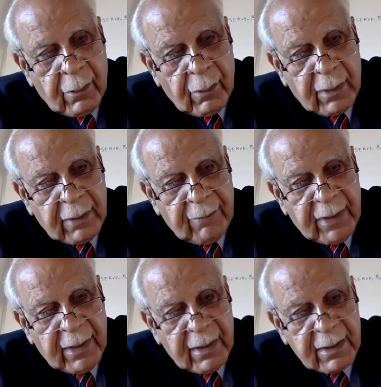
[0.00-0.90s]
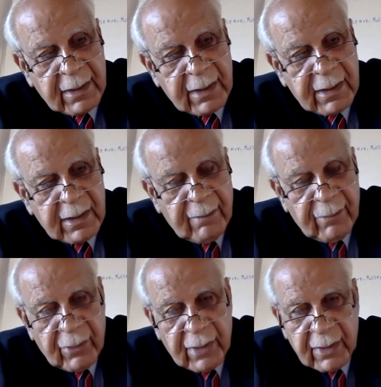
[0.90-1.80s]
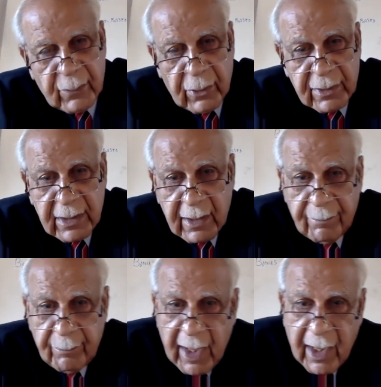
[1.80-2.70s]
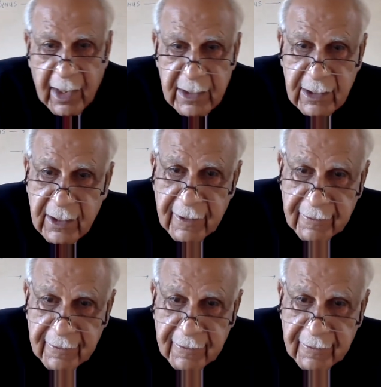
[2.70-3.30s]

What the signature bonus was in the past